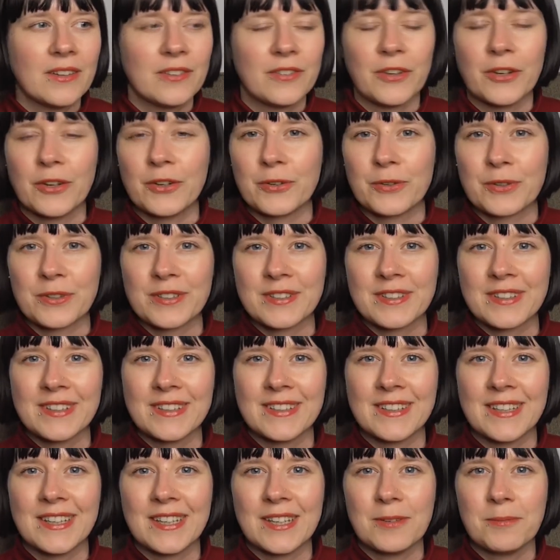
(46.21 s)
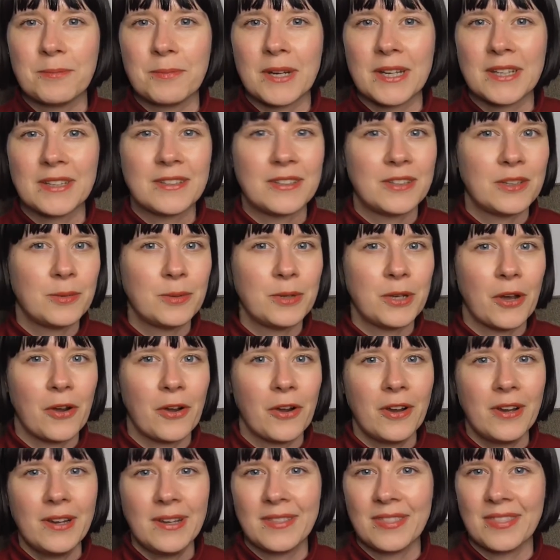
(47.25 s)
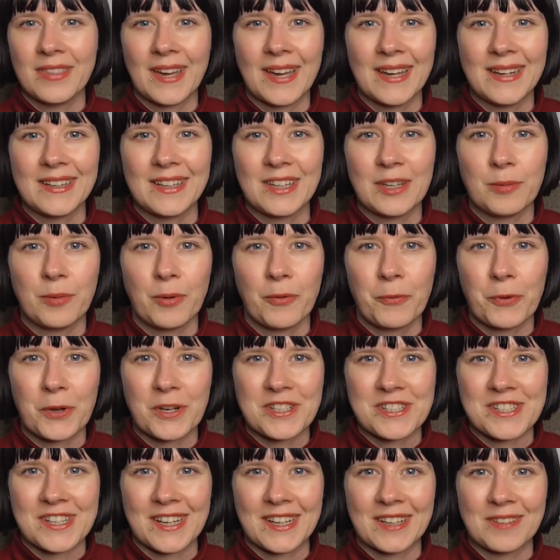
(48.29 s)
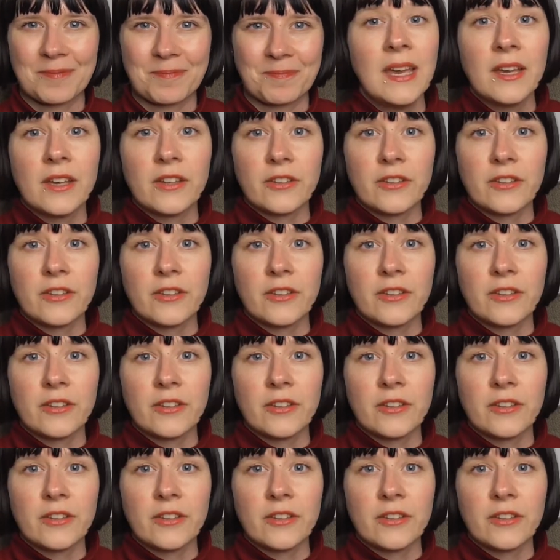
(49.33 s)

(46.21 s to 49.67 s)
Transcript: if you're interested in my TBR, then keep on watching.